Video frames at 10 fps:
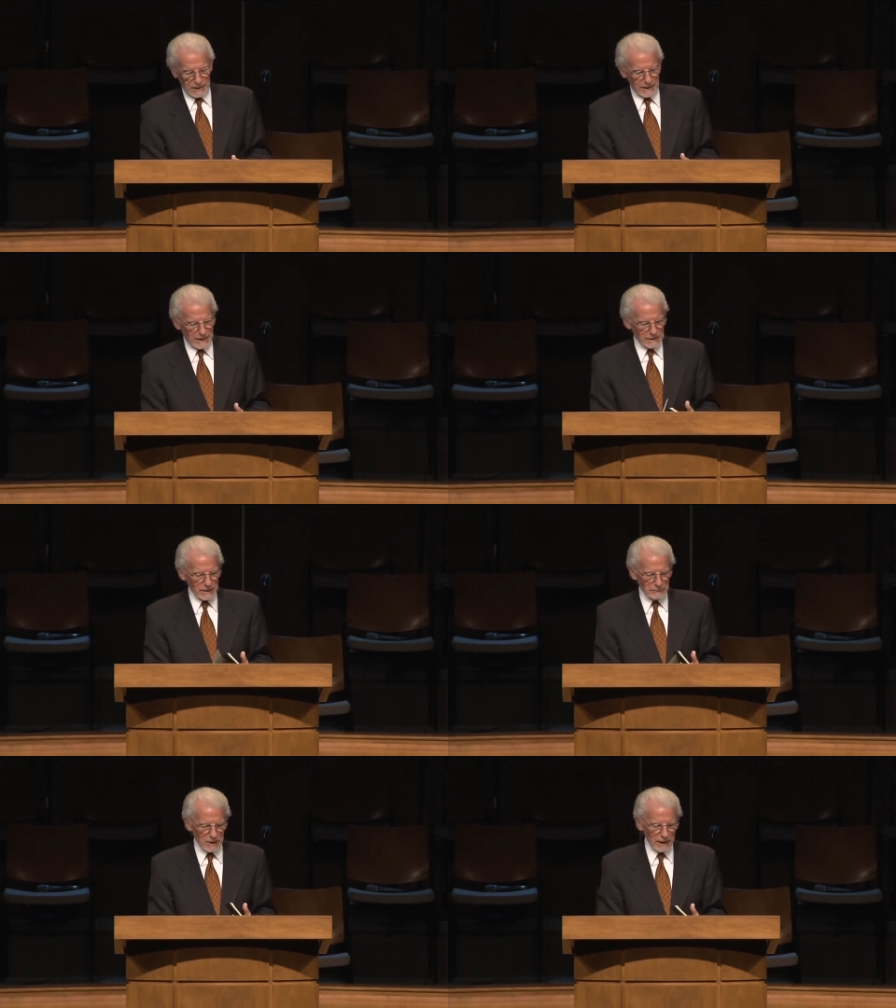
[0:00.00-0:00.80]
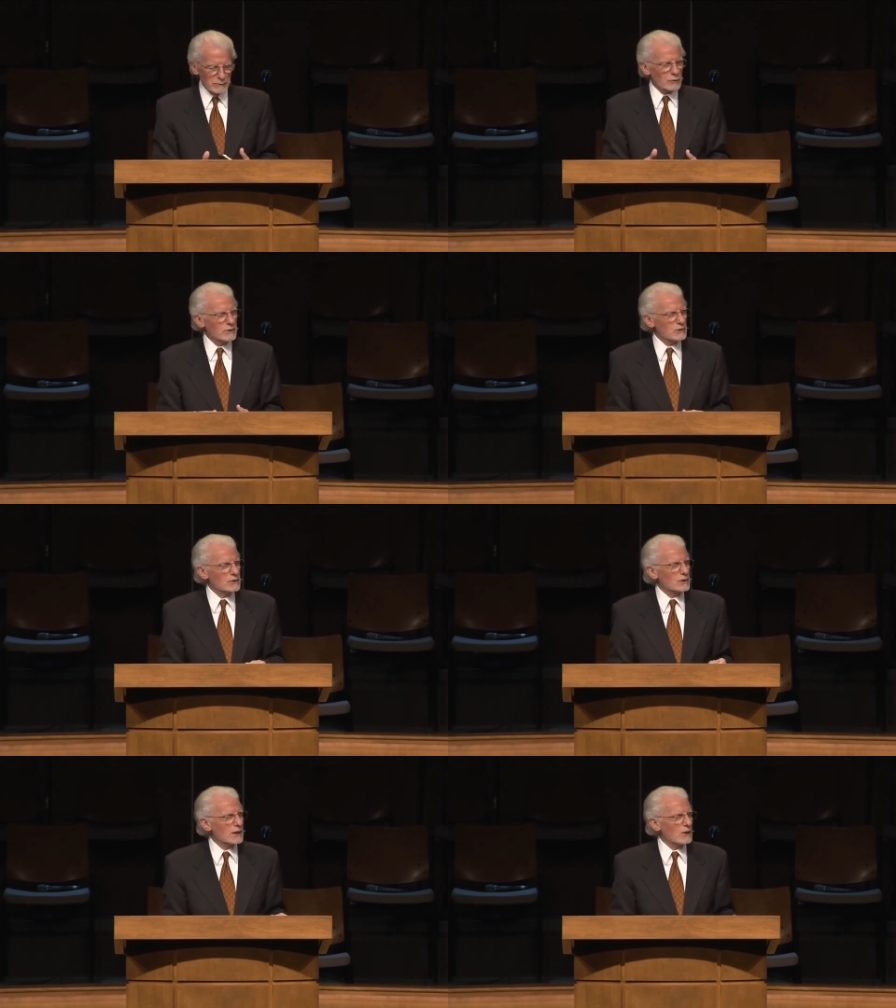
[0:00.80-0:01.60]
Uh, sometimes
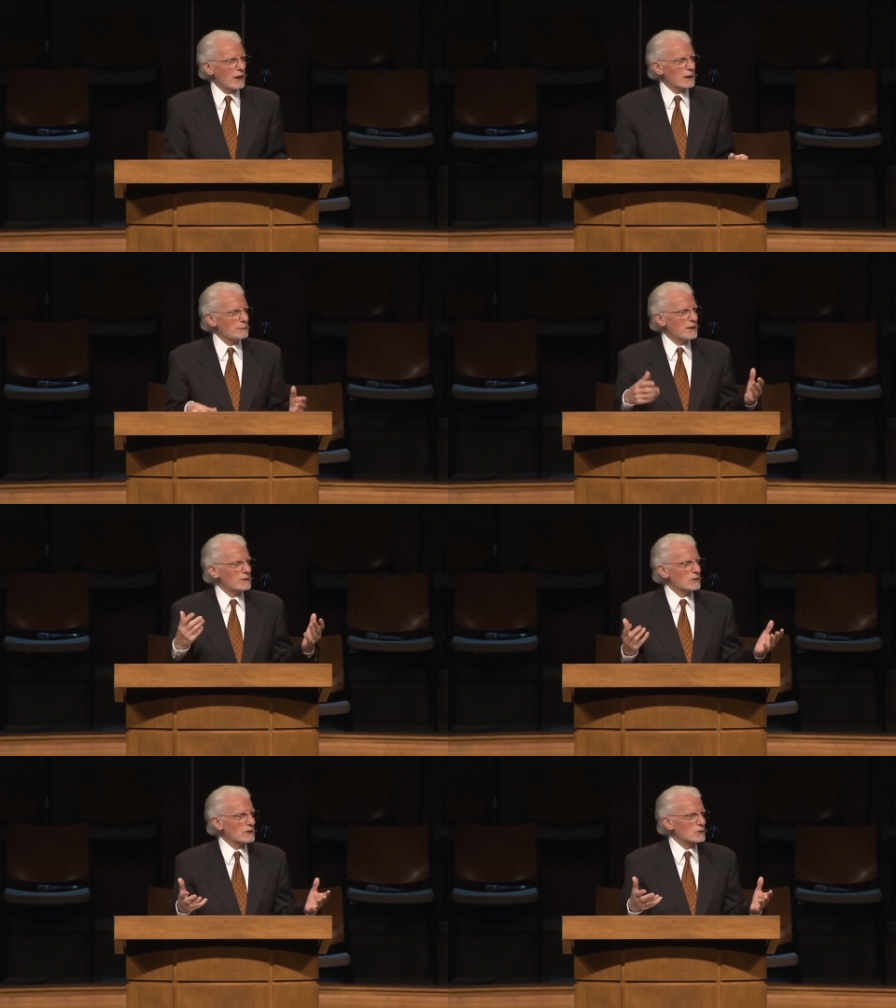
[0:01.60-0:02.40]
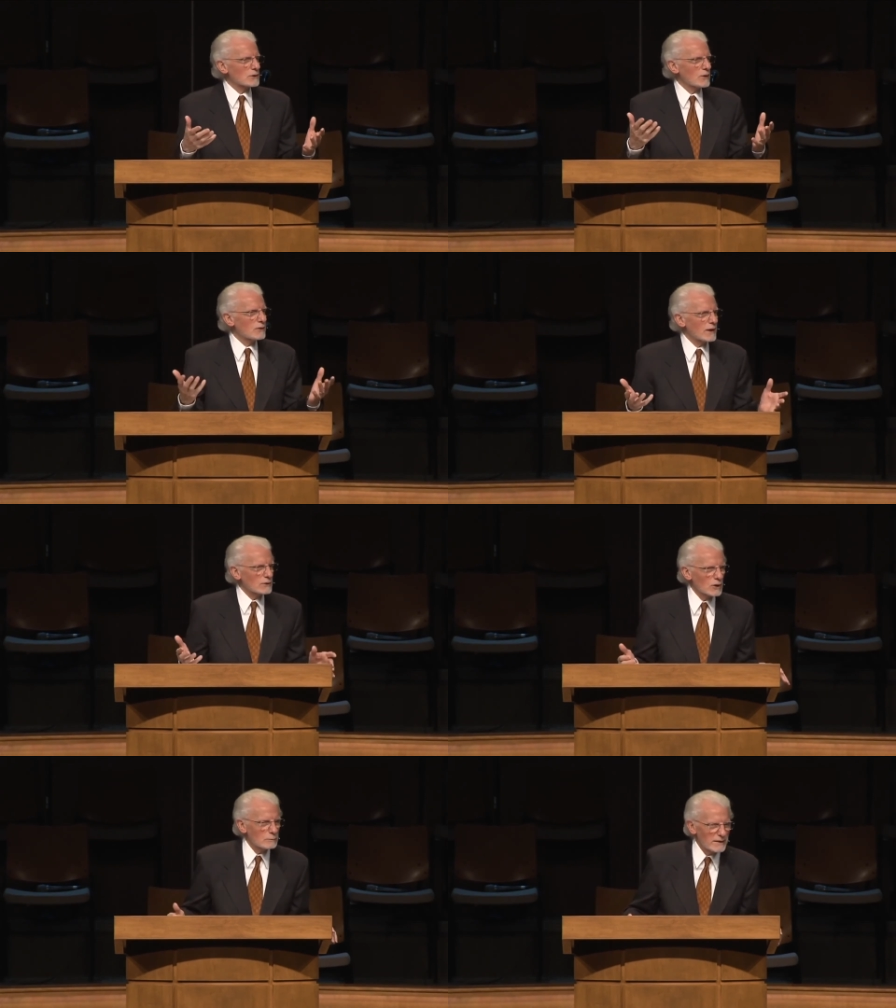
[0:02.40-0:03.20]
Christians get caught up in these things because they
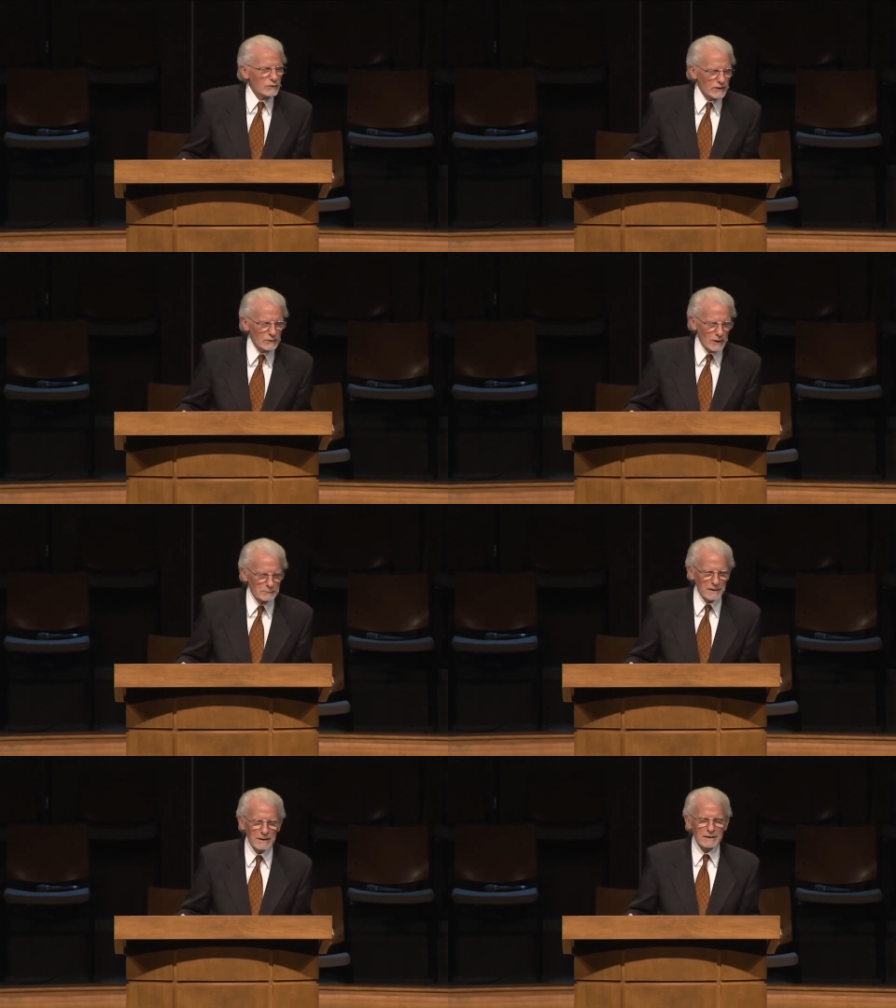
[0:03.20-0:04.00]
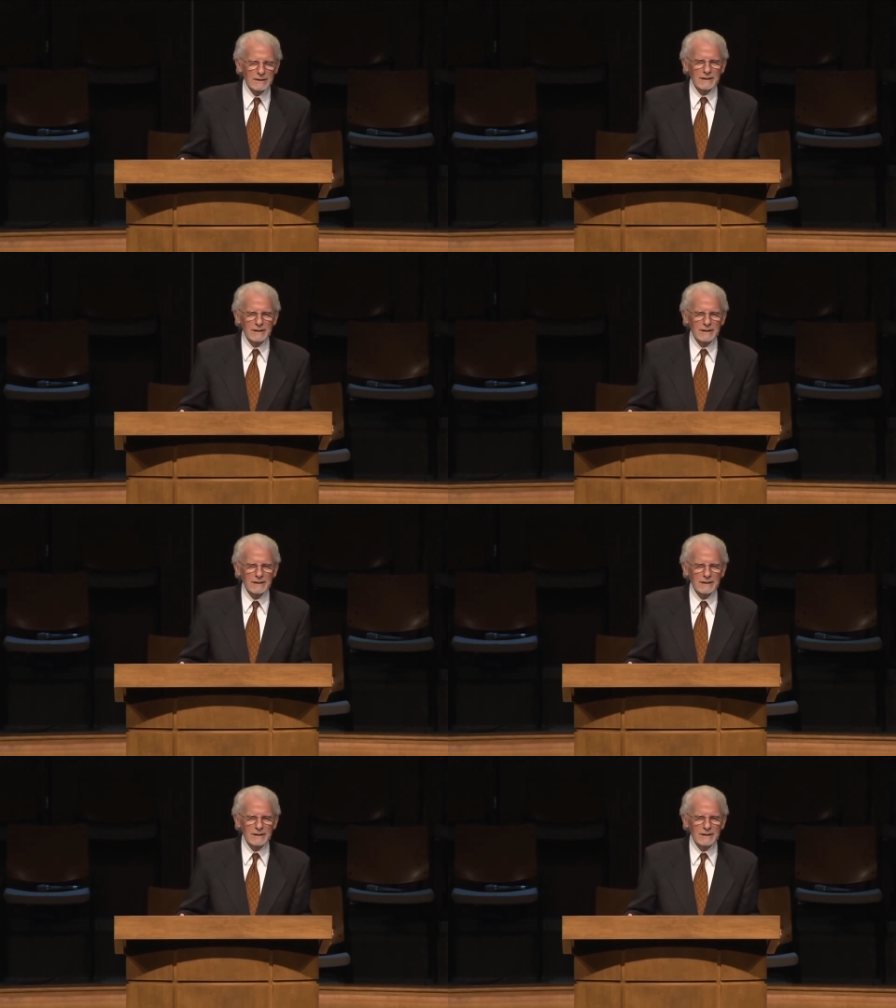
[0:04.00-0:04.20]
think they're missing something.